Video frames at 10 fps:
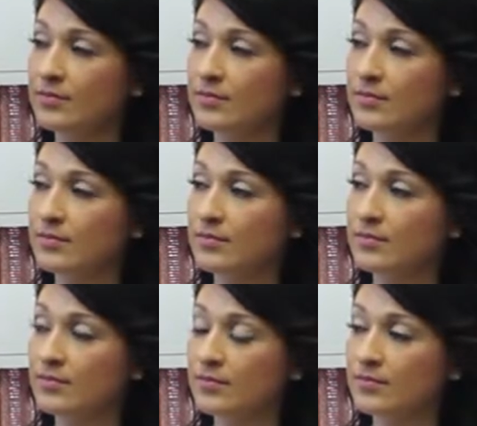
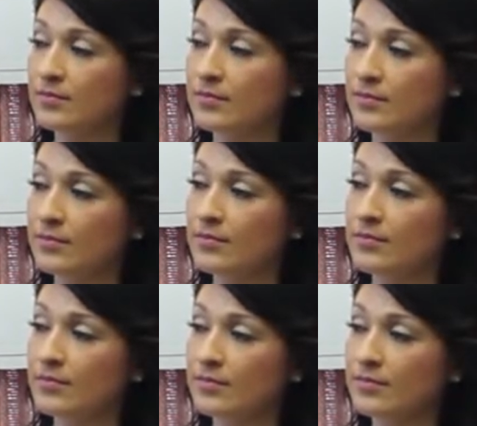
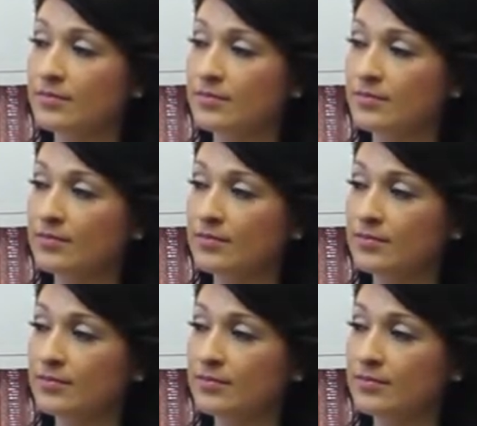
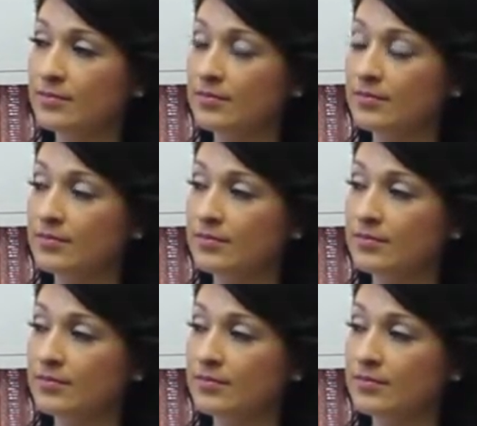[no speech]